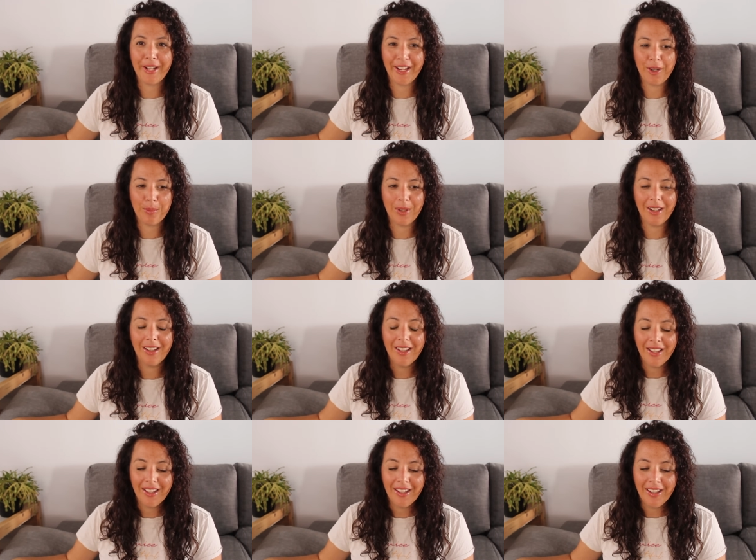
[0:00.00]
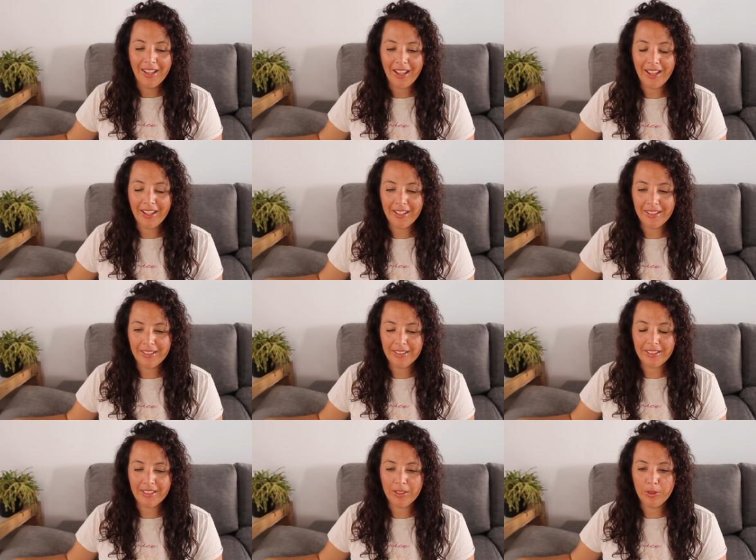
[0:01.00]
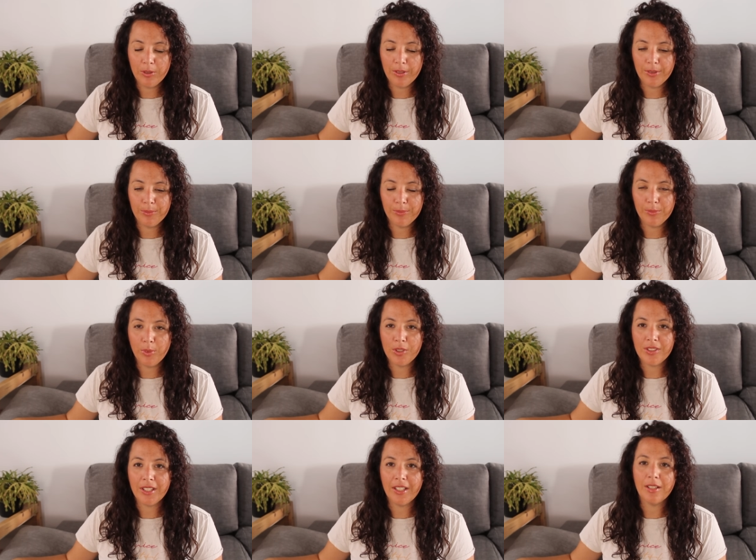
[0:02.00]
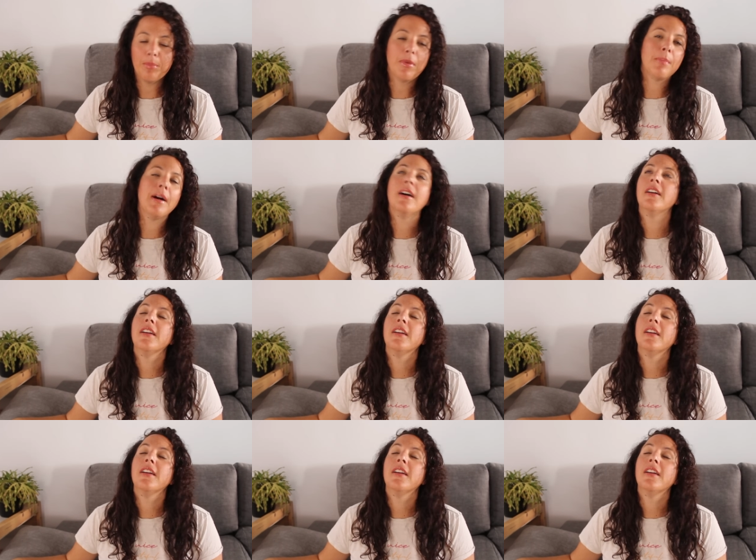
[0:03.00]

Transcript: Ernie coming and um, wanting mama.